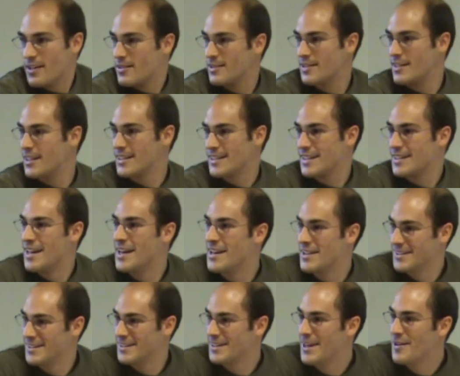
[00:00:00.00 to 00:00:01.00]
This
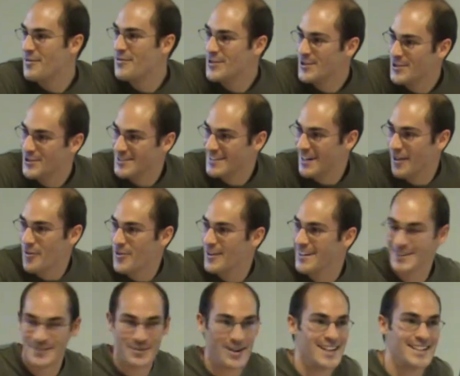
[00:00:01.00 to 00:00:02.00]
is
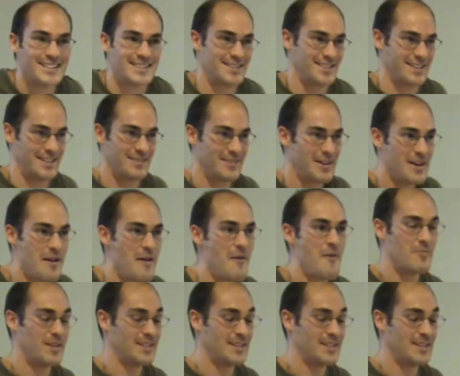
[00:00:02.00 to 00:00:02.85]
something very strange.